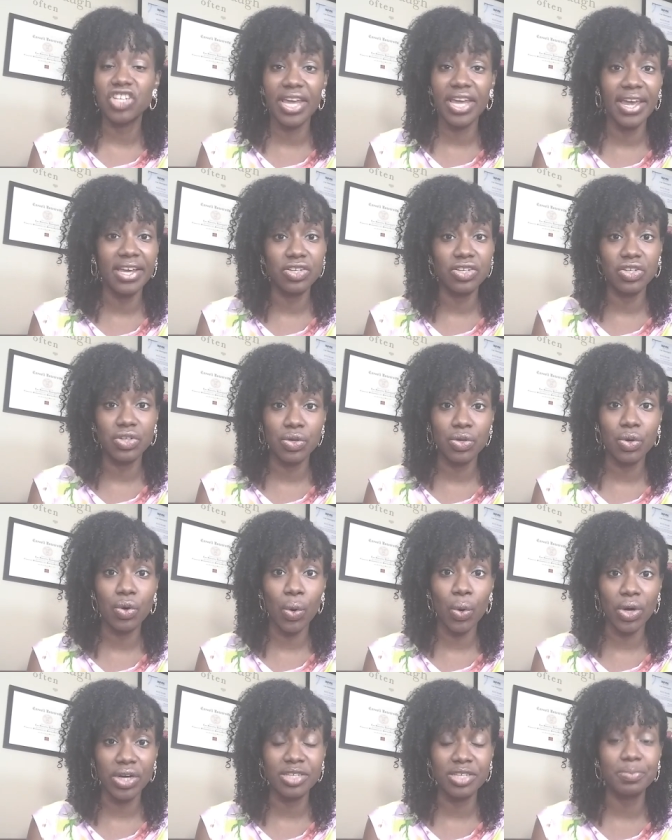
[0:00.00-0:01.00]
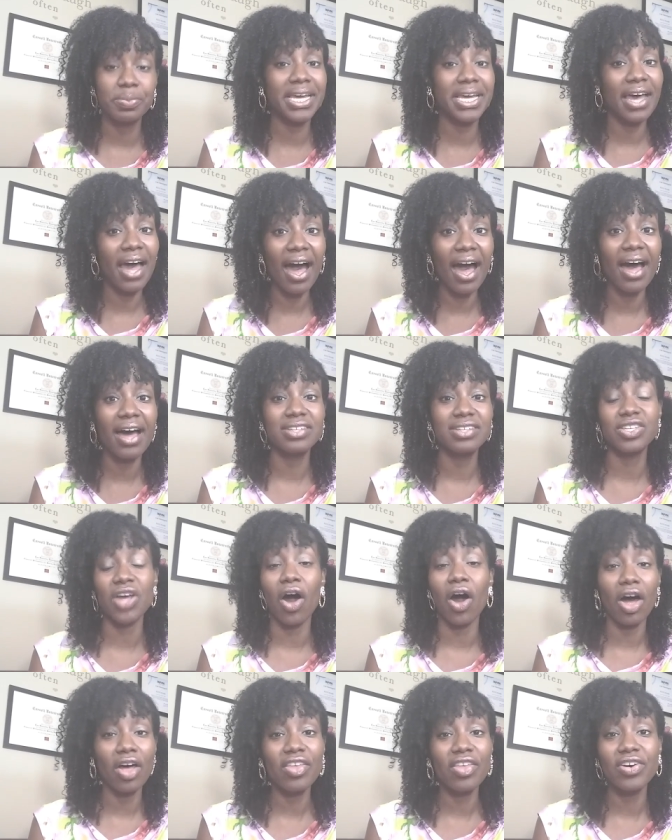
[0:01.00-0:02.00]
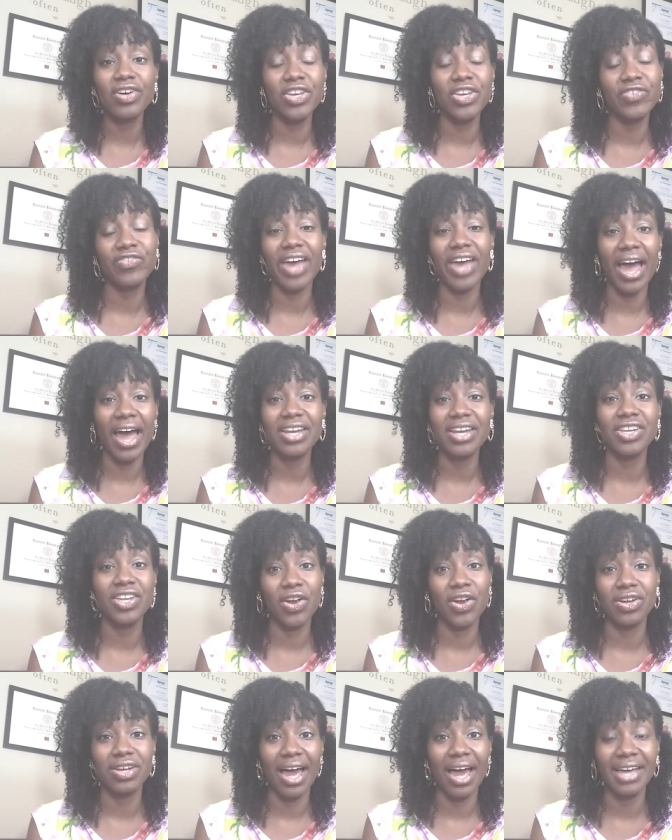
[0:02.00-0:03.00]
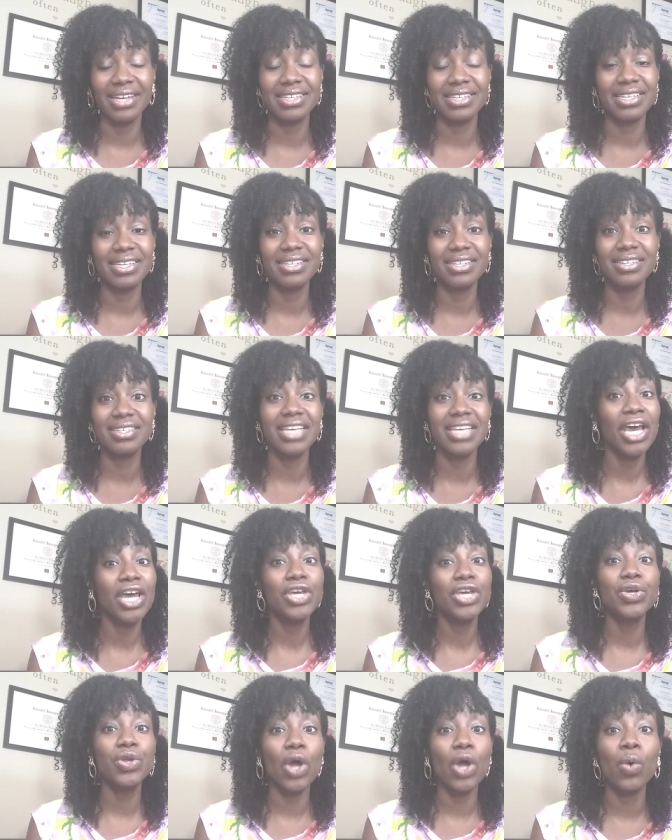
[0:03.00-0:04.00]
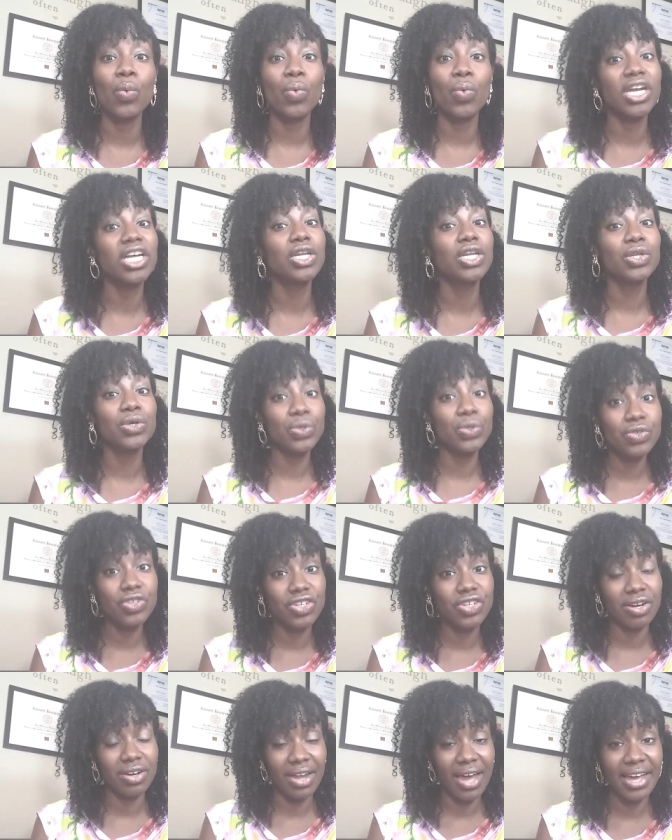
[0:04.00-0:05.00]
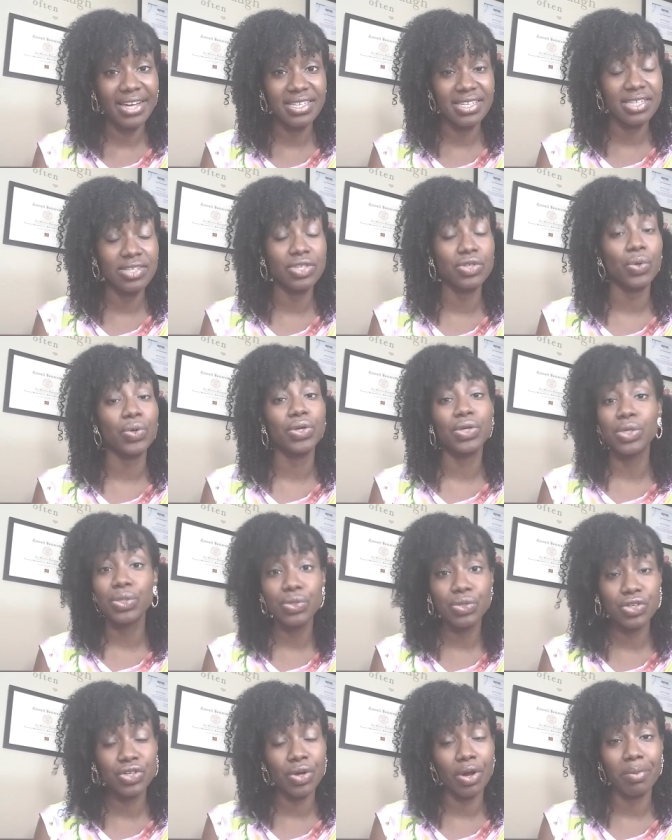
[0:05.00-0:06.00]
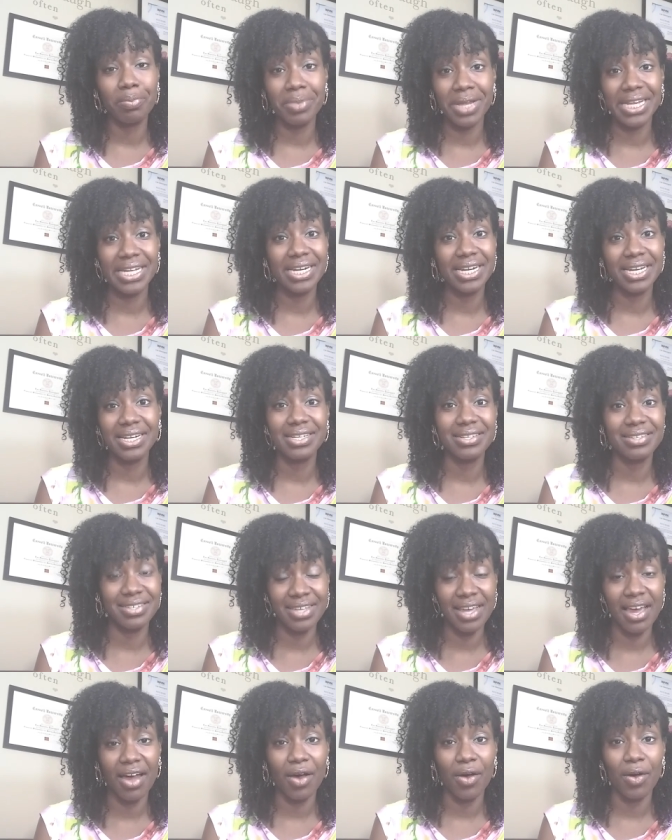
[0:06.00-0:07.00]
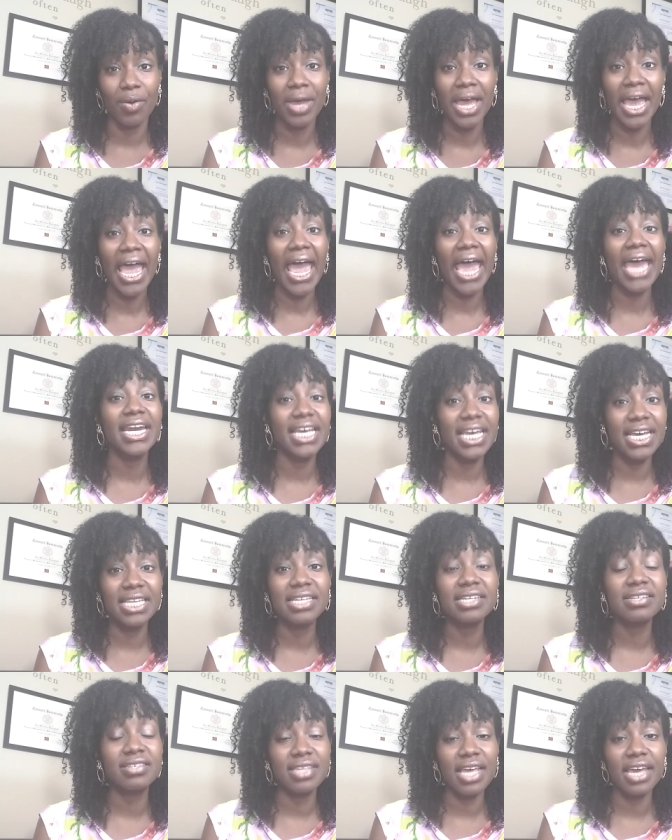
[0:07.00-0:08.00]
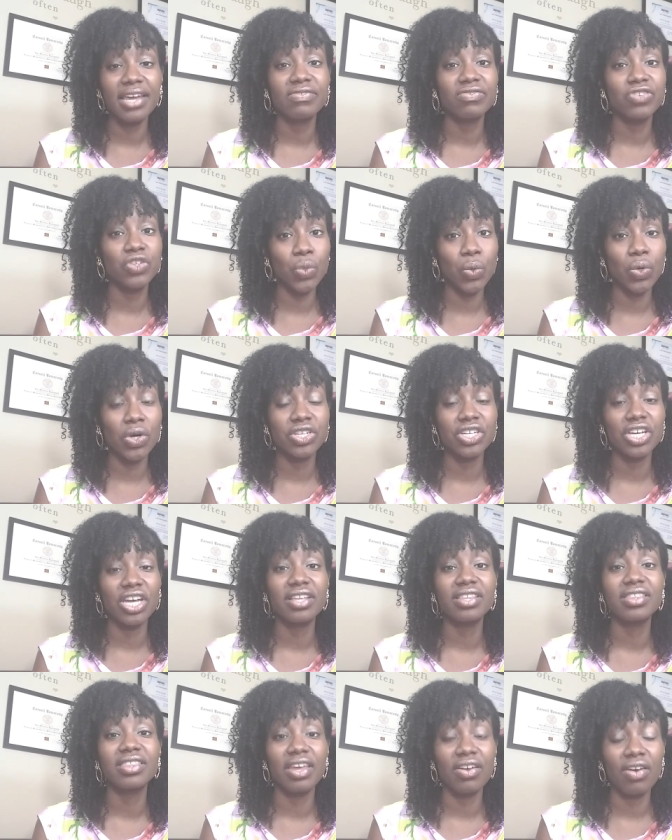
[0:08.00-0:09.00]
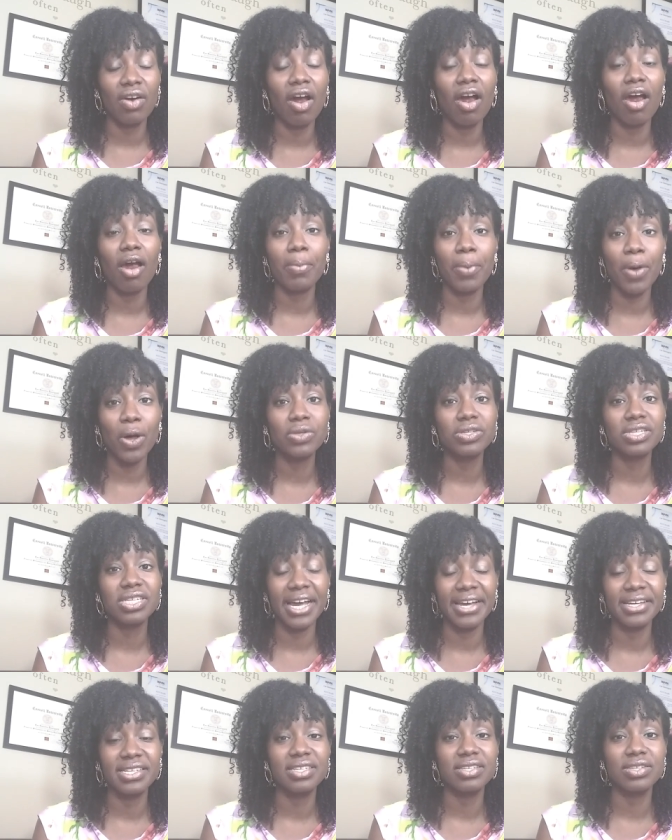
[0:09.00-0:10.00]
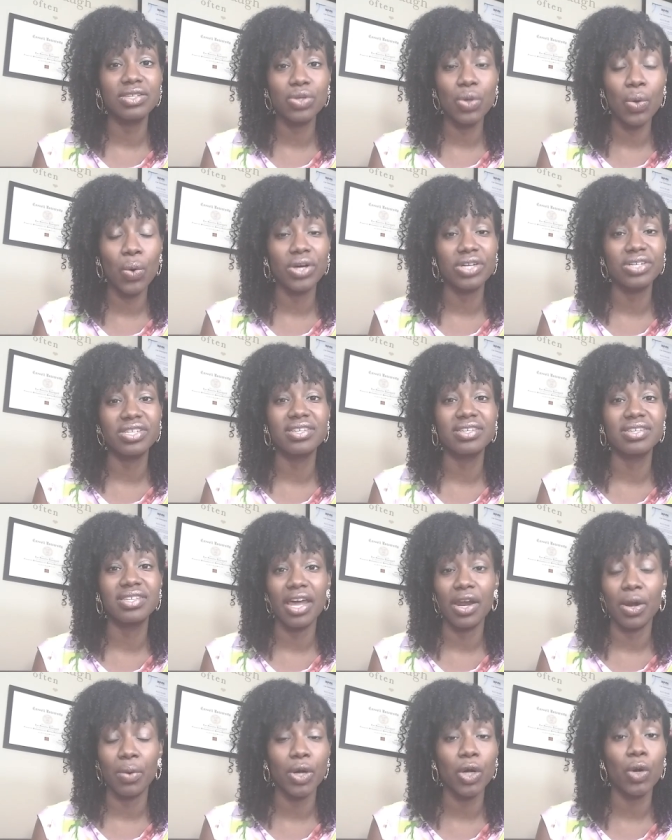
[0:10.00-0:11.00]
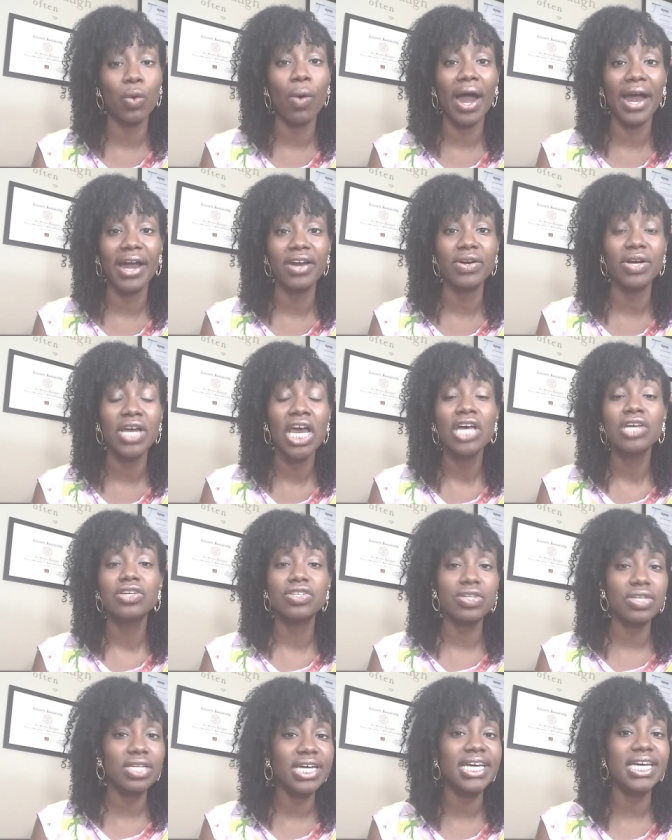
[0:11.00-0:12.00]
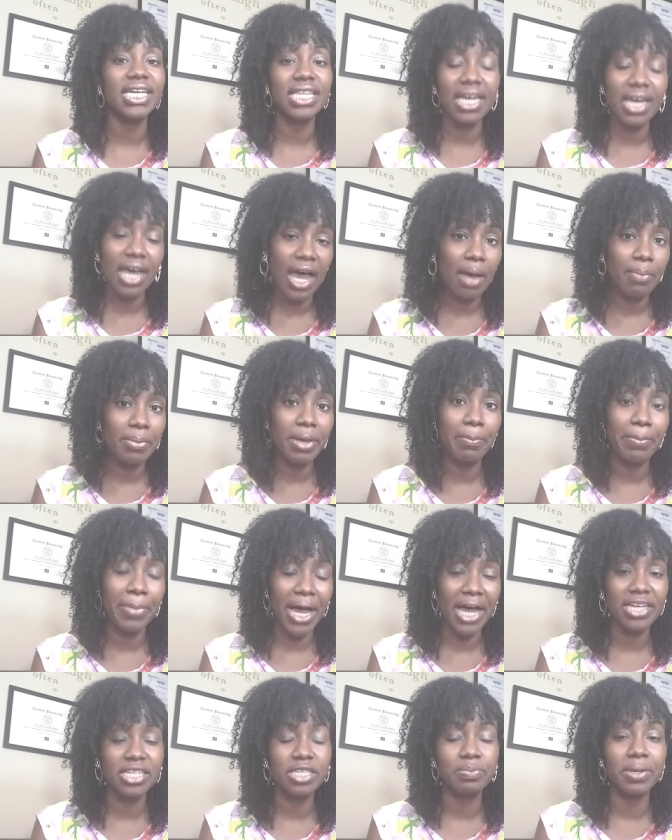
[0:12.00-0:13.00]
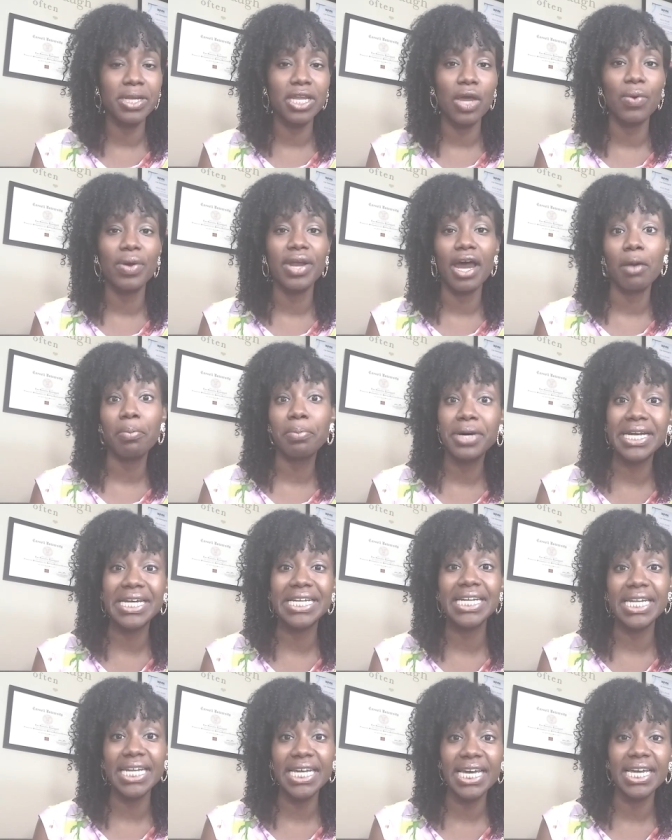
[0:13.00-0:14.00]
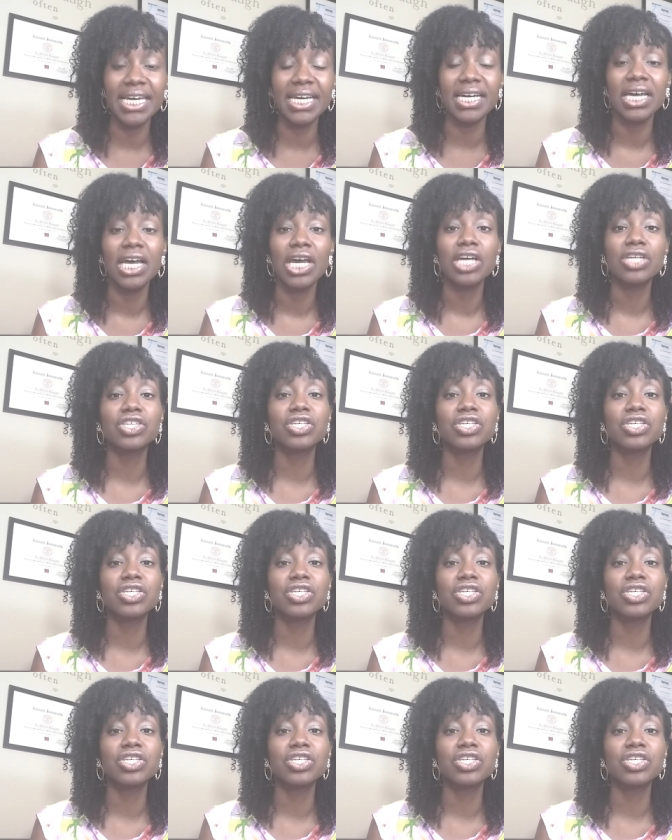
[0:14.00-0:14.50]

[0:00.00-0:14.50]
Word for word: educational course because although you've gotten your license, you don't want to lose your license or lose your ability to sell. And in the state of Georgia, there are post license courses that are required. So look in the comment box below and I'll put a link